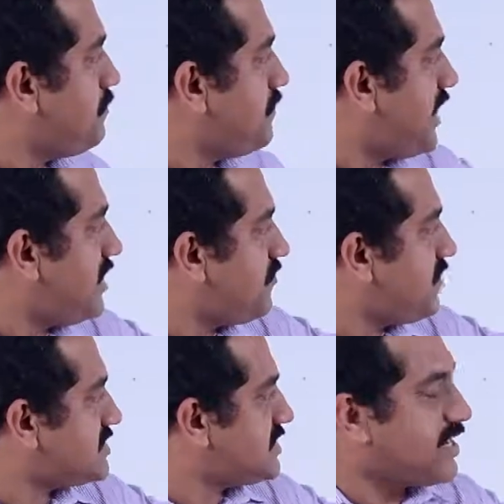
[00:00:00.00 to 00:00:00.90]
that the
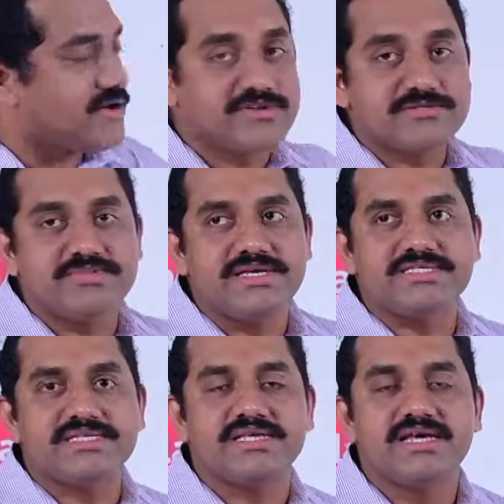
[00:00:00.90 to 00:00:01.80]
first graph is
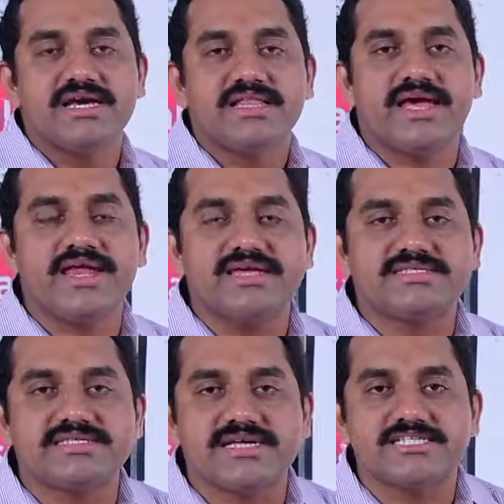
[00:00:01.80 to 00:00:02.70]
PG. There he
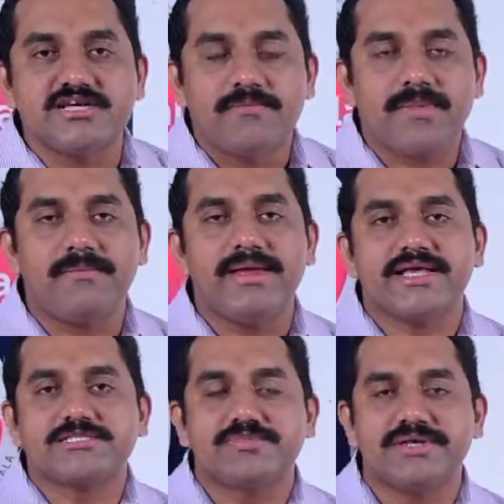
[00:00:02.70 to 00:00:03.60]
states public
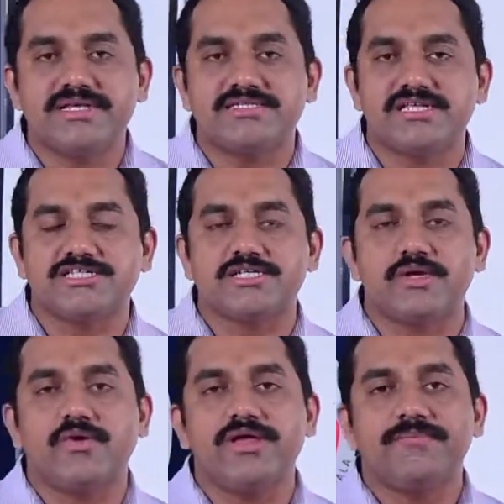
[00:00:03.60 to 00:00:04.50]
expenditure is
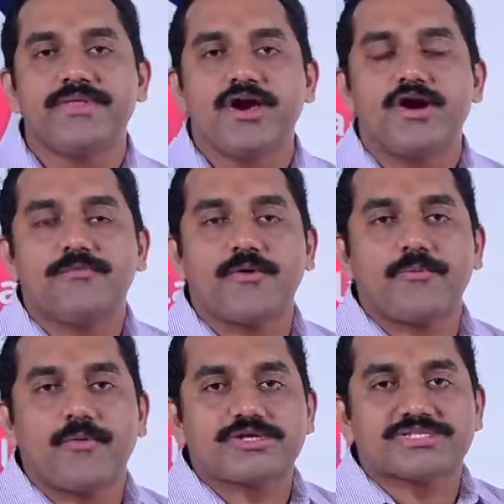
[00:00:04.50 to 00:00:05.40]
growing
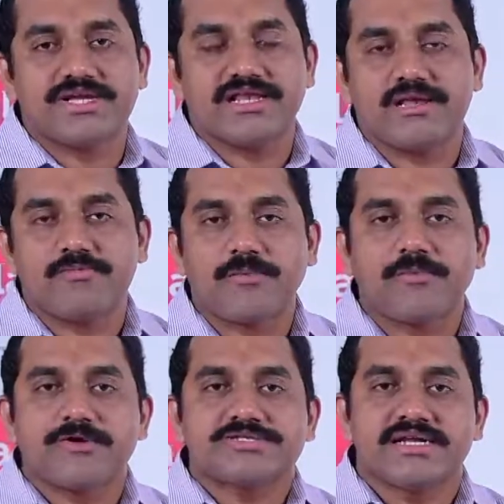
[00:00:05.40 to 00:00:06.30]
proportionately.
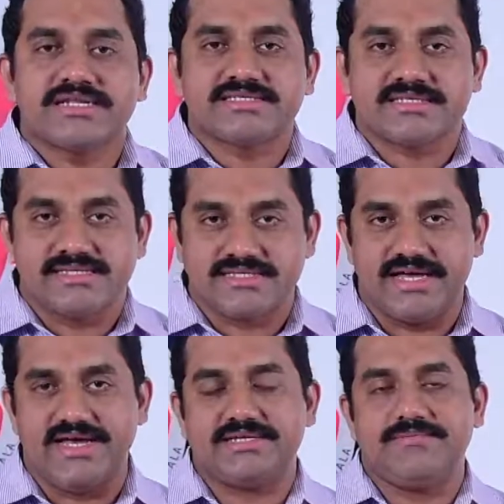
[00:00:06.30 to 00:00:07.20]
Proportion in the sense
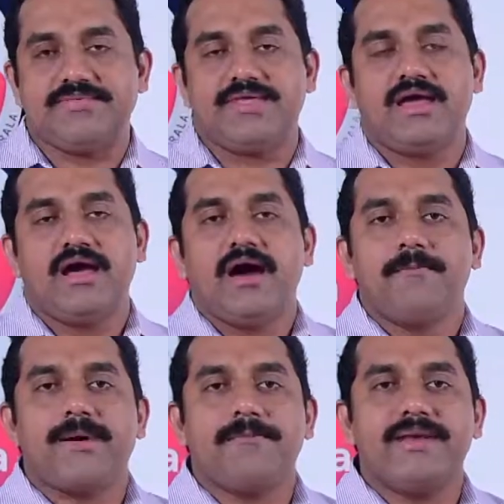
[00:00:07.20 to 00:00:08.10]
that
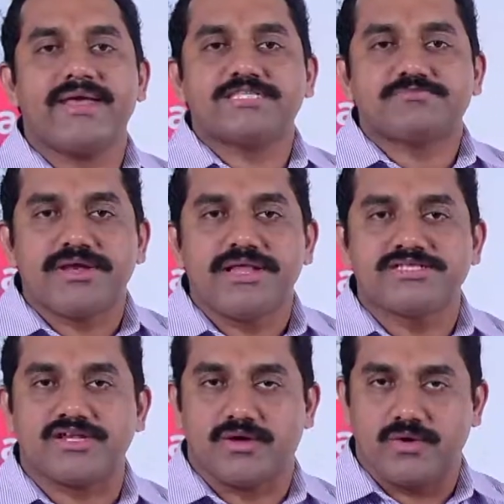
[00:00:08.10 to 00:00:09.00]
public
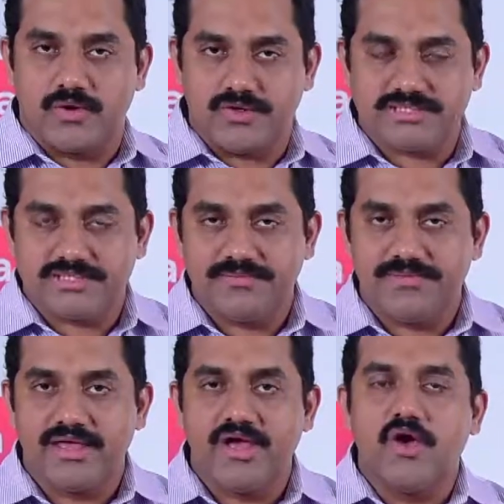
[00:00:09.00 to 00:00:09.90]
expenditure grows
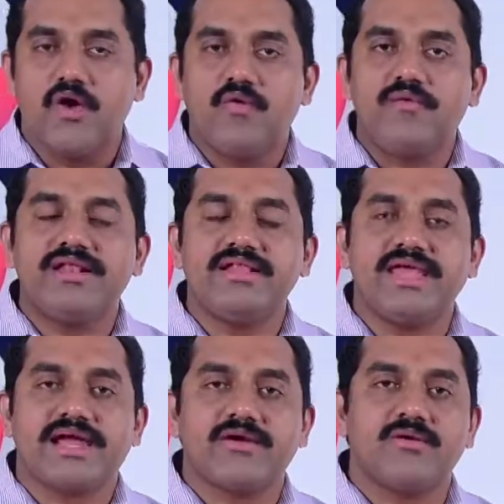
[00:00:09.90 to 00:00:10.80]
when
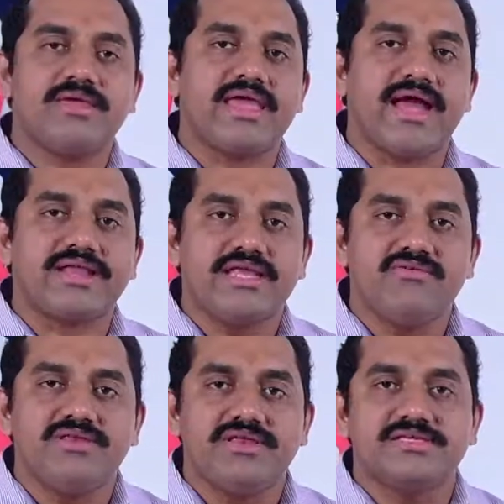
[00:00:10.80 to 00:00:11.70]
the economic
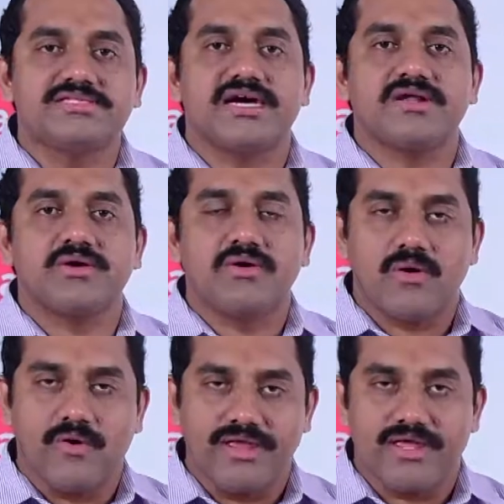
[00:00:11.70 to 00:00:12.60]
activities are
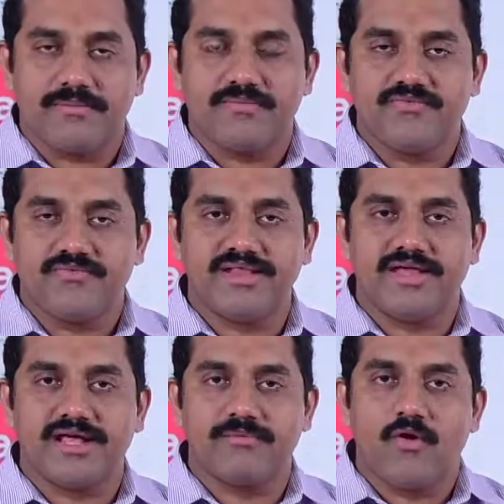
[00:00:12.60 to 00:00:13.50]
going up. When
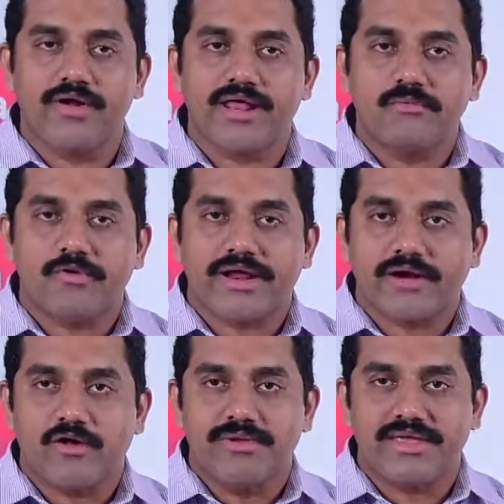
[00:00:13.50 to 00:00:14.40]
there are more and more
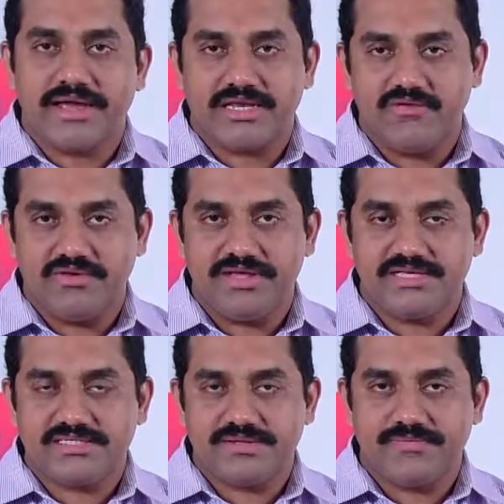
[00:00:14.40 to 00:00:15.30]
economic activities,